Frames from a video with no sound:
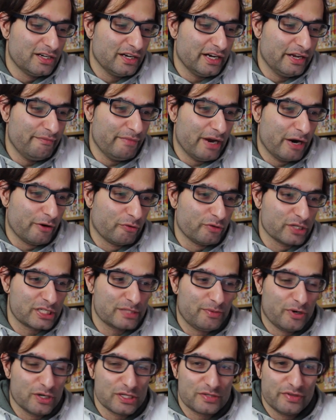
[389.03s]
And Meryl
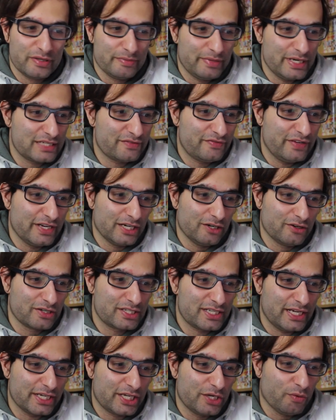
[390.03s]
responds with the best thing,
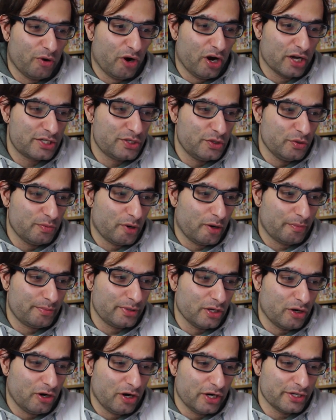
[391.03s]
looks like you aren't too
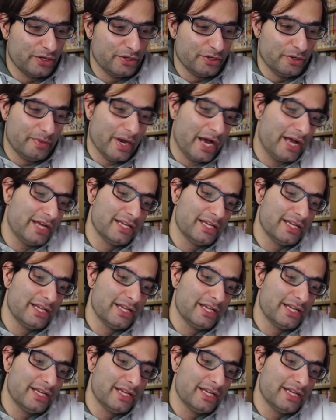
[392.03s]
popular, are you?